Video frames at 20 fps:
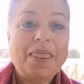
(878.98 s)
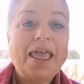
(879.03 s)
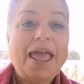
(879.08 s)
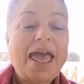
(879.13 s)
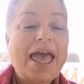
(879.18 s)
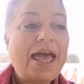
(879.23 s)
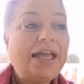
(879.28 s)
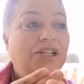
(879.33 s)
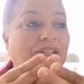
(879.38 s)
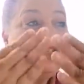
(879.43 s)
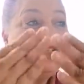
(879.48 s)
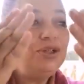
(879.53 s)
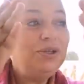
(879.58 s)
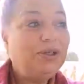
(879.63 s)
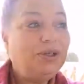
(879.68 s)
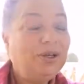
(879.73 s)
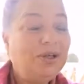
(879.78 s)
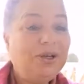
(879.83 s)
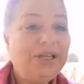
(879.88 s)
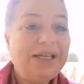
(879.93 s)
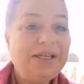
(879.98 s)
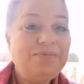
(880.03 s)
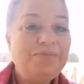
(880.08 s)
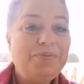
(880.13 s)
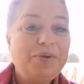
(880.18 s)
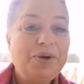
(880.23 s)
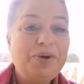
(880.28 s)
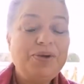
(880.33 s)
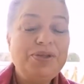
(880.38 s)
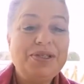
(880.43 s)
and you look at
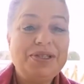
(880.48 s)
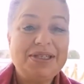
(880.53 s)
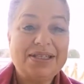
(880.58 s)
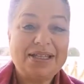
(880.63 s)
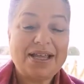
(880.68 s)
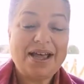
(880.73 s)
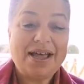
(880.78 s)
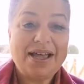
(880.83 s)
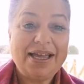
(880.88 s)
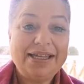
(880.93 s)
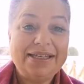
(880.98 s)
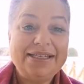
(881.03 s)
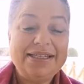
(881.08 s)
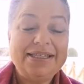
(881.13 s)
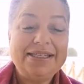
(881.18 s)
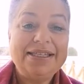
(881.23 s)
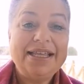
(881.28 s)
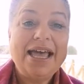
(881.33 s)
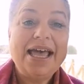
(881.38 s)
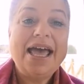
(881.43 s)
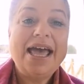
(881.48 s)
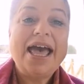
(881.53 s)
both sides